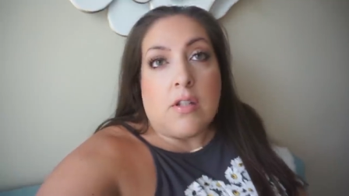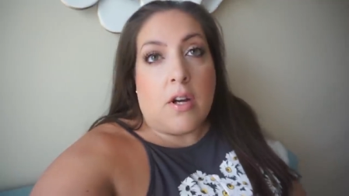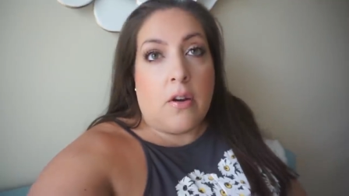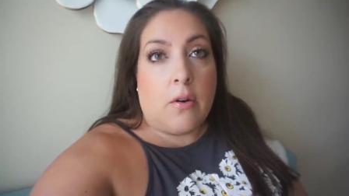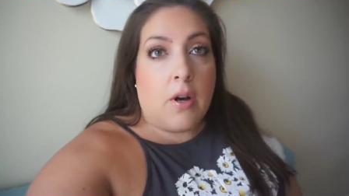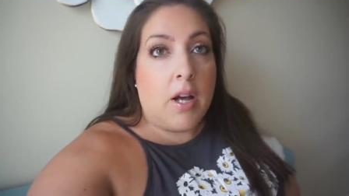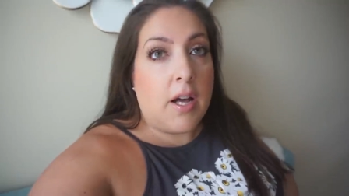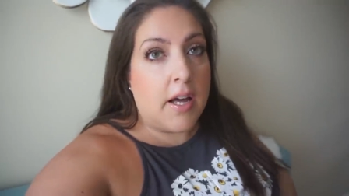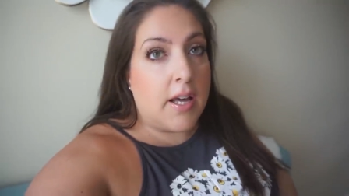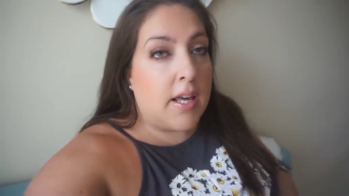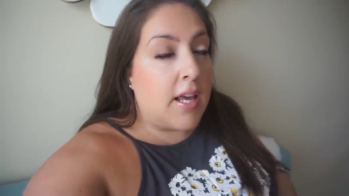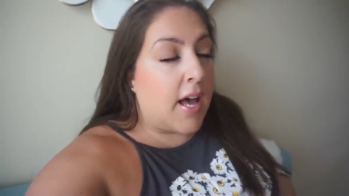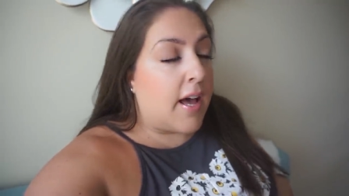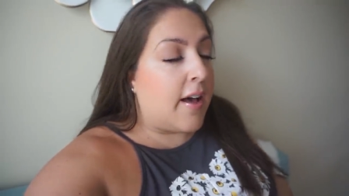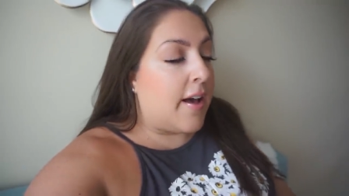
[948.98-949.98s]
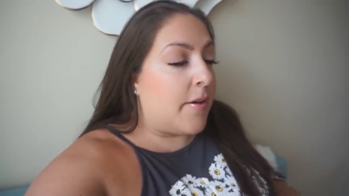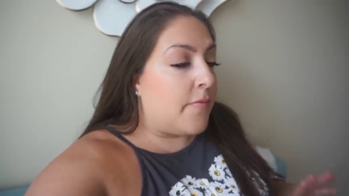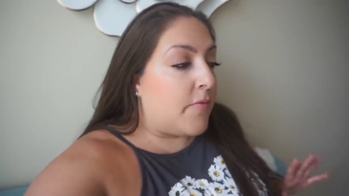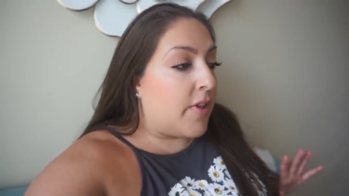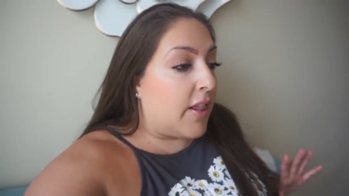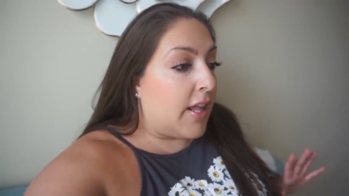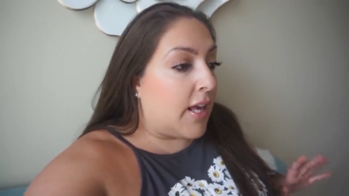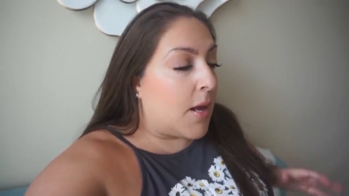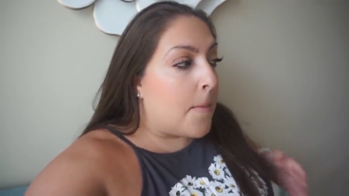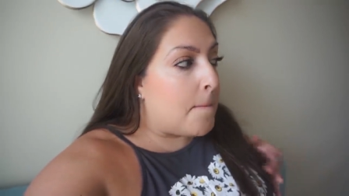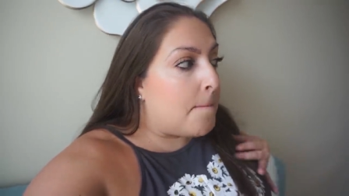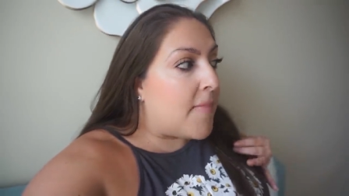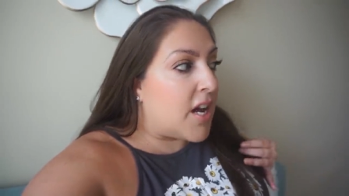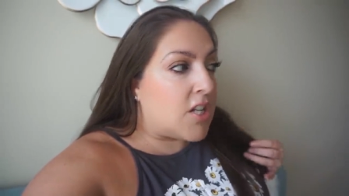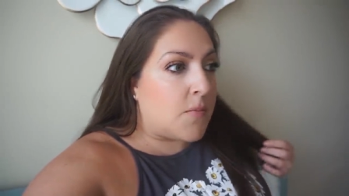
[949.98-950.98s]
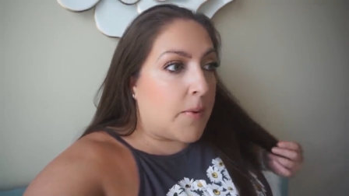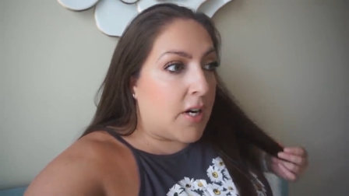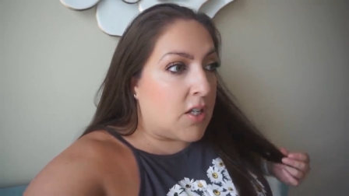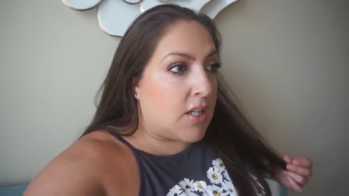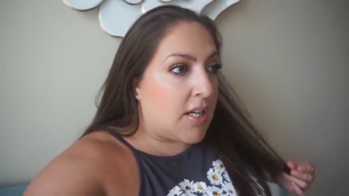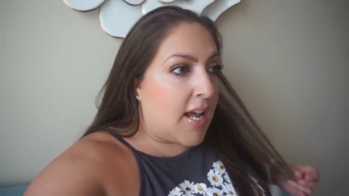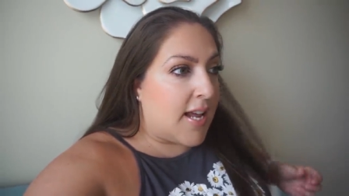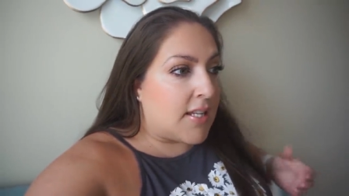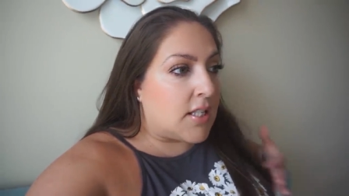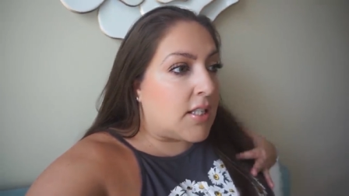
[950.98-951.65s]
So yeah, I'm feeling much better today.